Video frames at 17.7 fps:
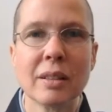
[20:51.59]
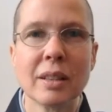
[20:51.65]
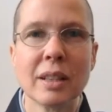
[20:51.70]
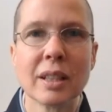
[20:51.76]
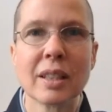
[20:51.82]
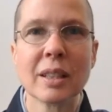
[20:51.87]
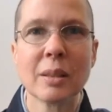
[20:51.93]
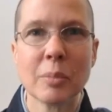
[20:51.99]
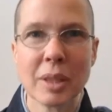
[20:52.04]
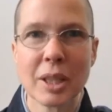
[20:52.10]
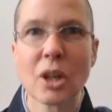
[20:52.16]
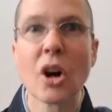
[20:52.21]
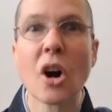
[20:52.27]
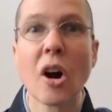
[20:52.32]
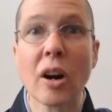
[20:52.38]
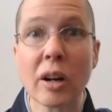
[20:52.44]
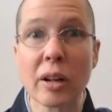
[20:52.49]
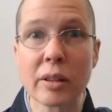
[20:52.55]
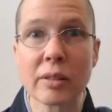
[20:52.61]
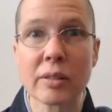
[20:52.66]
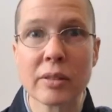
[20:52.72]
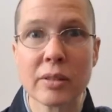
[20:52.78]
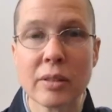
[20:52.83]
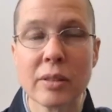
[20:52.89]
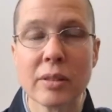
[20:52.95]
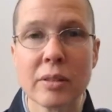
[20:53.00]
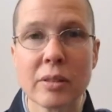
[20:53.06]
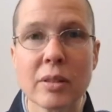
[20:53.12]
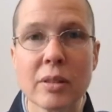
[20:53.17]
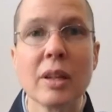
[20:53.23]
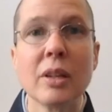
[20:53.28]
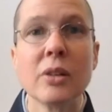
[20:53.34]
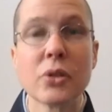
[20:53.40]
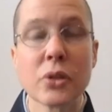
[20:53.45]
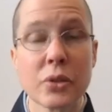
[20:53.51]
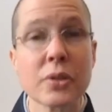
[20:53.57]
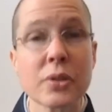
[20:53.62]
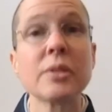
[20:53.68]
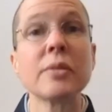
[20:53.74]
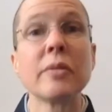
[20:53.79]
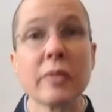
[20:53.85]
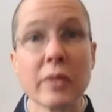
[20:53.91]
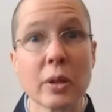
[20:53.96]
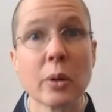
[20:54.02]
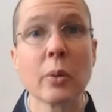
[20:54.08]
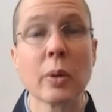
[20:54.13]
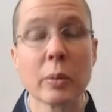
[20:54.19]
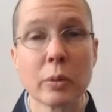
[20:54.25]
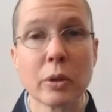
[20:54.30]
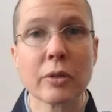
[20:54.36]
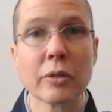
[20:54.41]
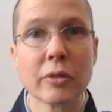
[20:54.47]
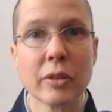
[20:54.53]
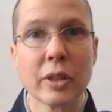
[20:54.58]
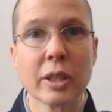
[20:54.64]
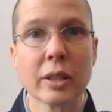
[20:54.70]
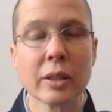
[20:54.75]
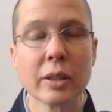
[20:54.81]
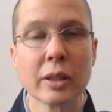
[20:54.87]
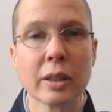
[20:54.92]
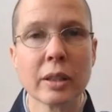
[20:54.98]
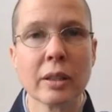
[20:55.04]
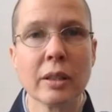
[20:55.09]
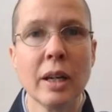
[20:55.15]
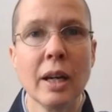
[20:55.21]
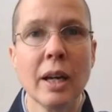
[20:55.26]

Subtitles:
it can be hard just to feel what we're feeling.